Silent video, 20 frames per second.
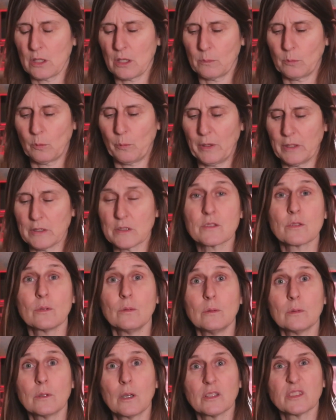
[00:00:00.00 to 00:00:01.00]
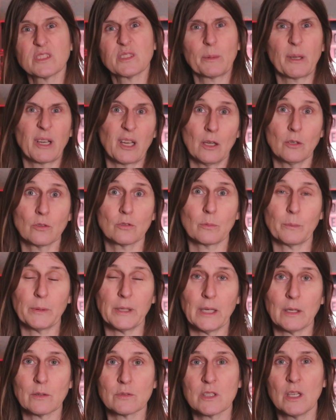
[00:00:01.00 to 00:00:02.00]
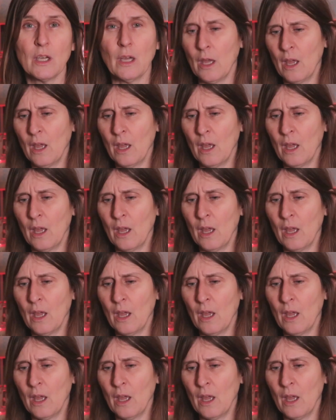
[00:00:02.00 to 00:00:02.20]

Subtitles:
Apple Pencil cost about £100.